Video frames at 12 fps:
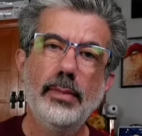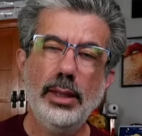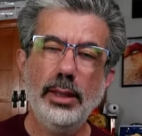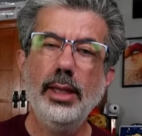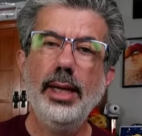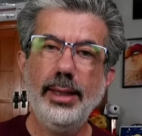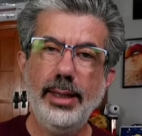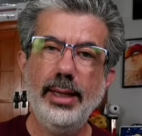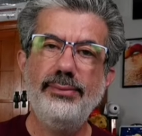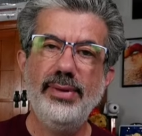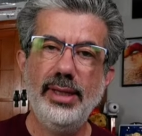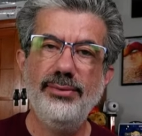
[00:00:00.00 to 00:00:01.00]
There's a lot of
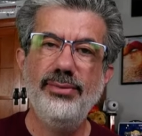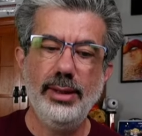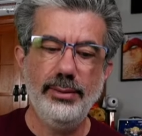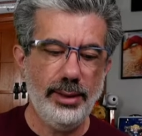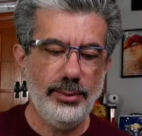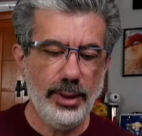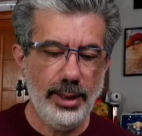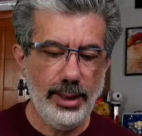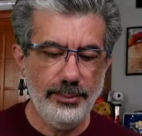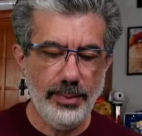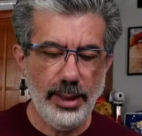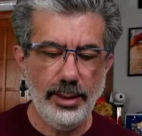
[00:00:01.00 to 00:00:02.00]
caffeine involved. That's why I
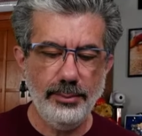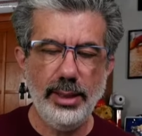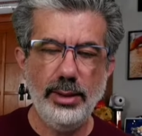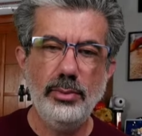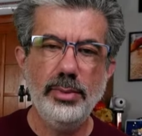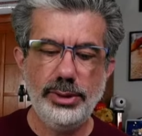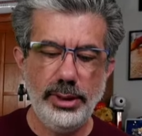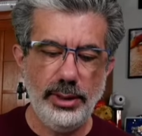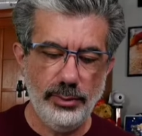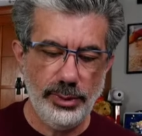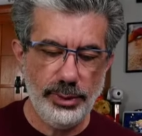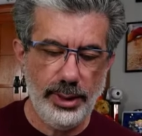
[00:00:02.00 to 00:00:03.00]
have my new machine,
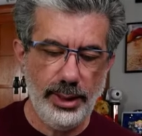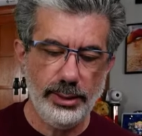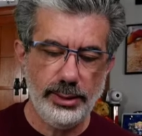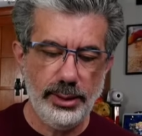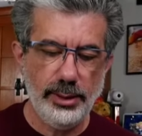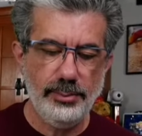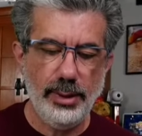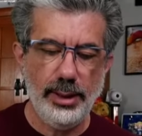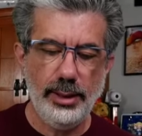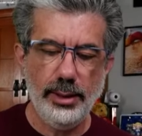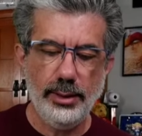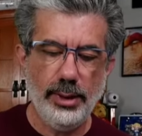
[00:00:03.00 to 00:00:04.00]
which you can't see. It's
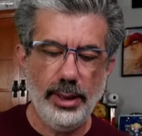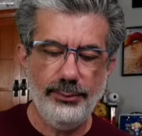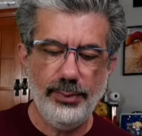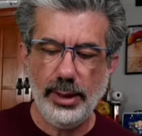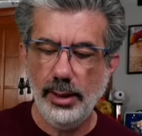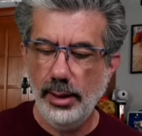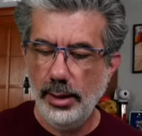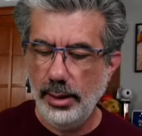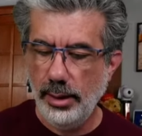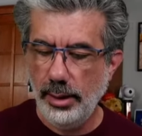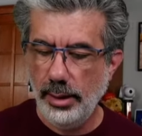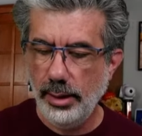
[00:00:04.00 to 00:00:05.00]
behind the graphic.
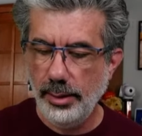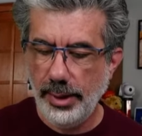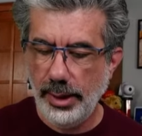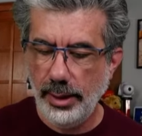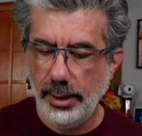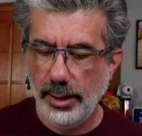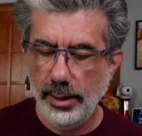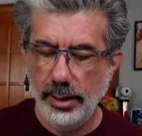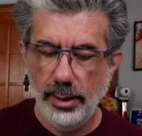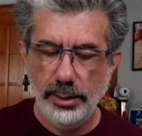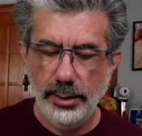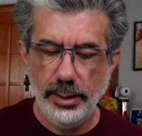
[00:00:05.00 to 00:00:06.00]
And let me
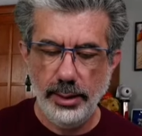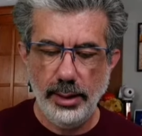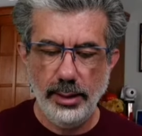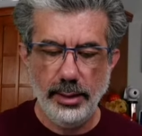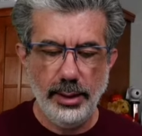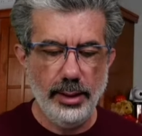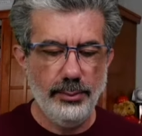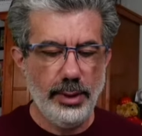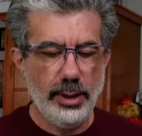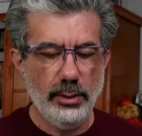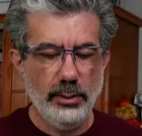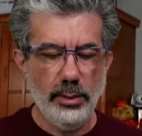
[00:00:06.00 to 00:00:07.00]
see there. There we
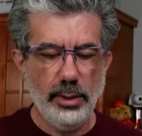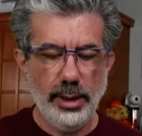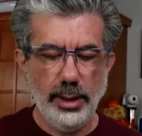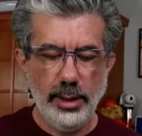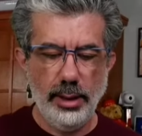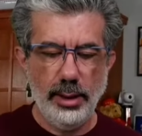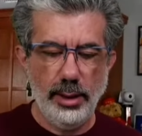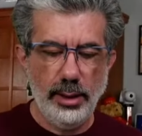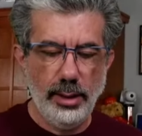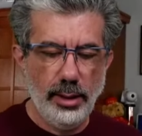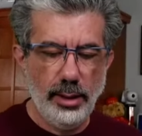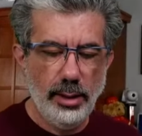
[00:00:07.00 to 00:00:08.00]
go. All
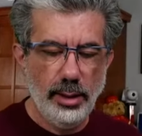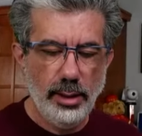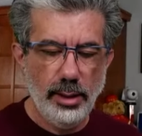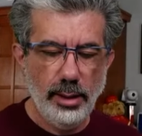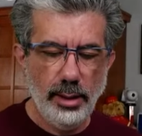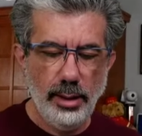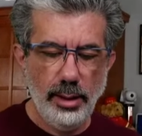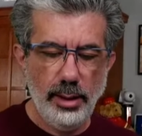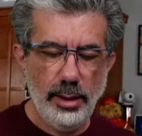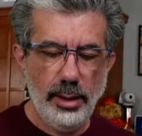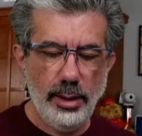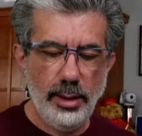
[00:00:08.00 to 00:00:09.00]
right.
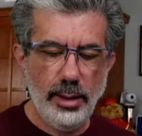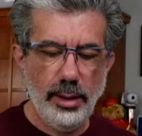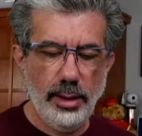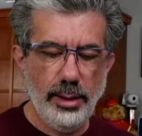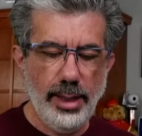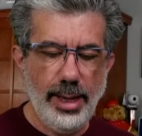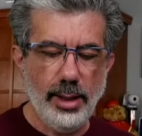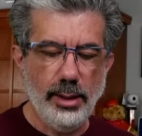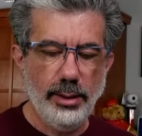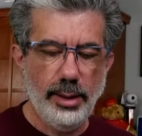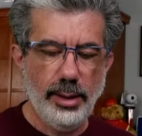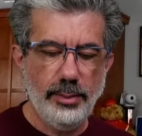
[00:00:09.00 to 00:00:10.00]

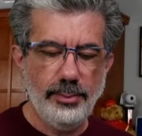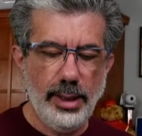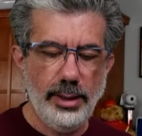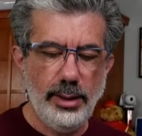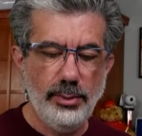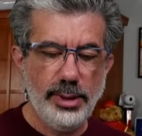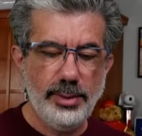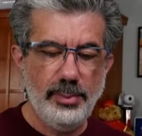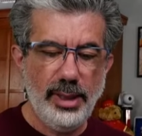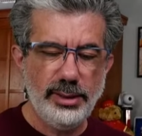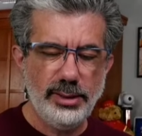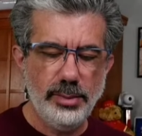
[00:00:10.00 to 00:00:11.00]
There's my new
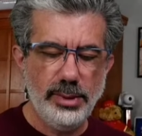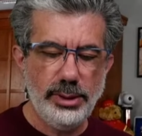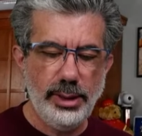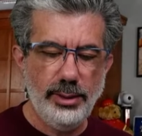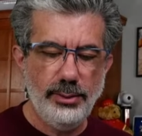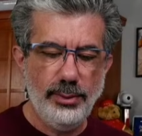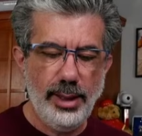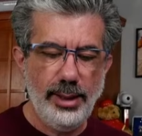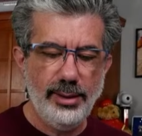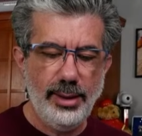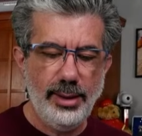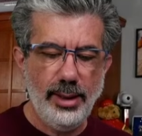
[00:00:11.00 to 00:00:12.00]
espresso machine
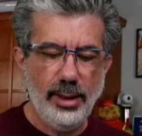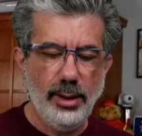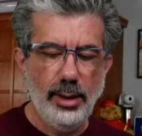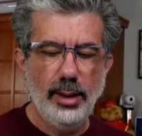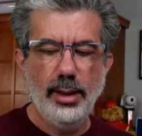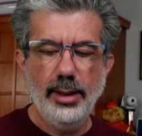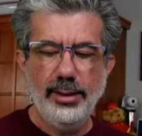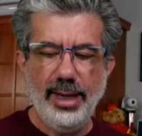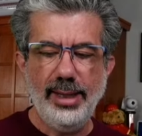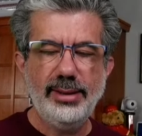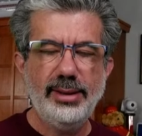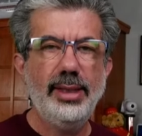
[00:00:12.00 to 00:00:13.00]
right there.
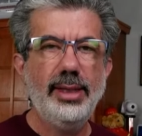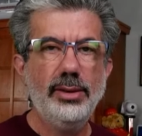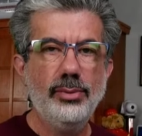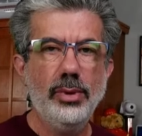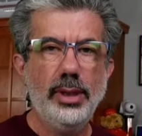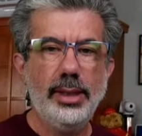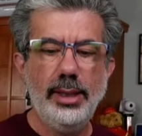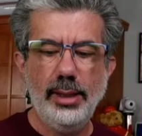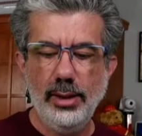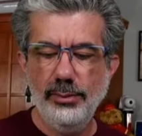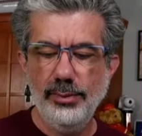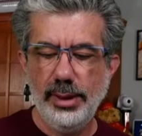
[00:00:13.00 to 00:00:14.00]
That thing is working
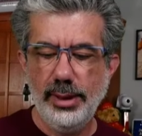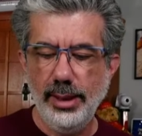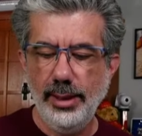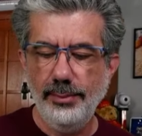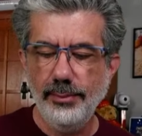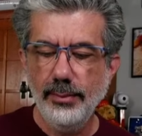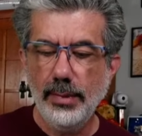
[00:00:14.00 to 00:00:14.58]
overtime.